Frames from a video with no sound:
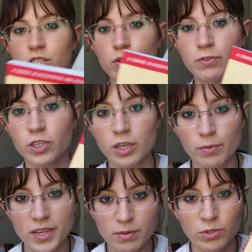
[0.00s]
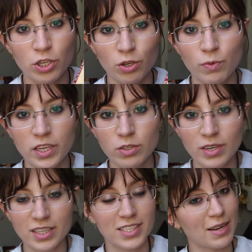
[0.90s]
So if you're going to read them too, we can do it
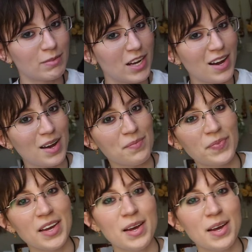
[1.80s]
at the same time.